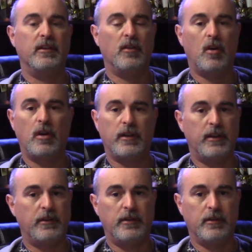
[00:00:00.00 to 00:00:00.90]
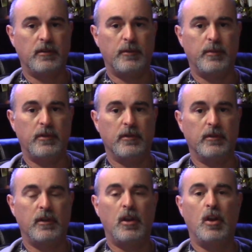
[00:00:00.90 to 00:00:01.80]
to log into your
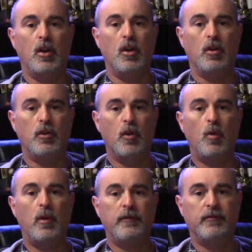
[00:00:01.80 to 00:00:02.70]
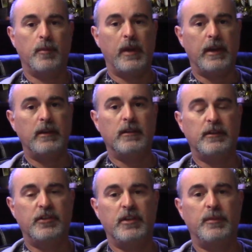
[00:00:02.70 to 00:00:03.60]
computer. No one from any
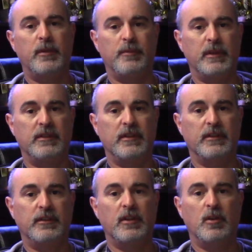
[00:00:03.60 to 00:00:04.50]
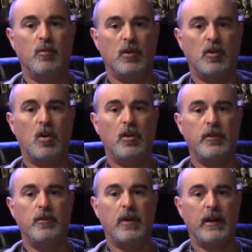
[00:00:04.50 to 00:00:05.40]
legitimate business would call
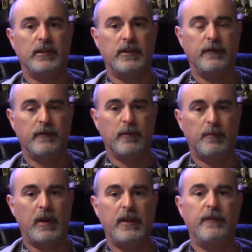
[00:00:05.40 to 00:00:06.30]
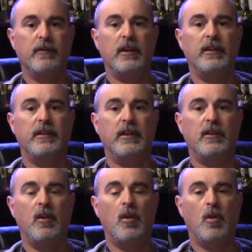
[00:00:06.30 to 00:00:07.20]
you asking for money for
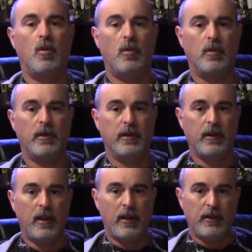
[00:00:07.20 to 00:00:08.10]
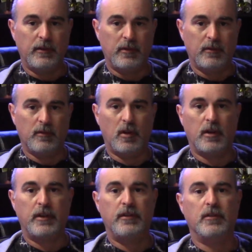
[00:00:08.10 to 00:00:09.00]
anything or to
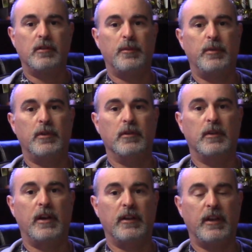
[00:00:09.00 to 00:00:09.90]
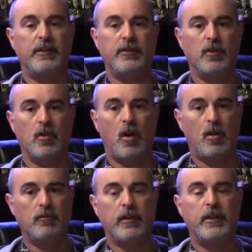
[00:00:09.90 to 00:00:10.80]
log into your computer unless you're
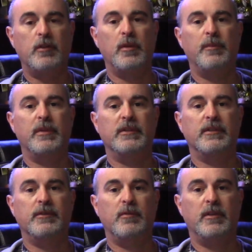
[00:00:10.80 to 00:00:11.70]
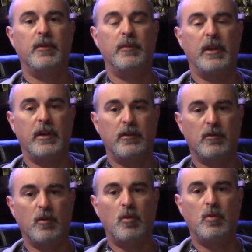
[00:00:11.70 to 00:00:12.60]
already doing business with them and
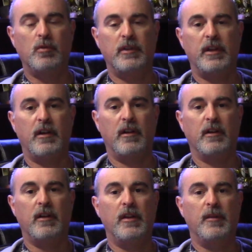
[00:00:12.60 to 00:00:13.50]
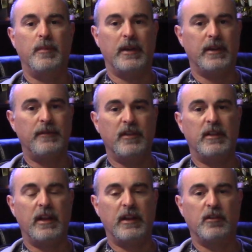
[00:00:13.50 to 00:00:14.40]
you know who they are. But
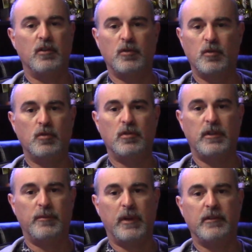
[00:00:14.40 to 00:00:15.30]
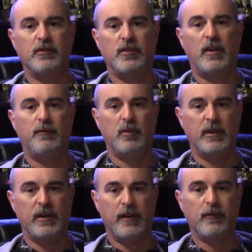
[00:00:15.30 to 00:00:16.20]
even then, Google and Microsoft
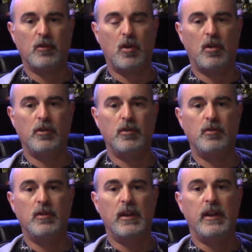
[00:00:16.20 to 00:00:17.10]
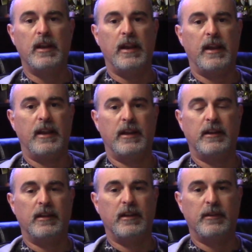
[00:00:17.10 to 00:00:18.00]
would never call you,
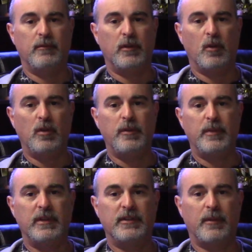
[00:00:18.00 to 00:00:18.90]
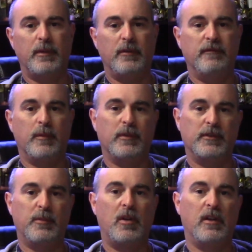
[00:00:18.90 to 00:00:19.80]
and it would only somebody from a
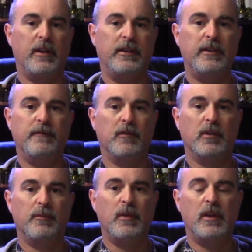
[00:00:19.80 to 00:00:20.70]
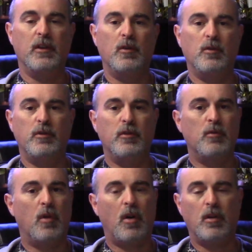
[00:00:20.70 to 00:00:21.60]
small IT firm who
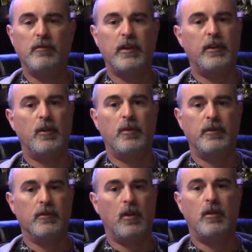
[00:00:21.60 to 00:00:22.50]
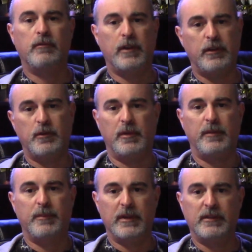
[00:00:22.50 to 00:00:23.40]
you already know and you're already
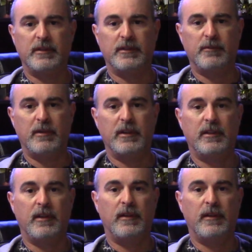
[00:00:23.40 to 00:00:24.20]
doing business with.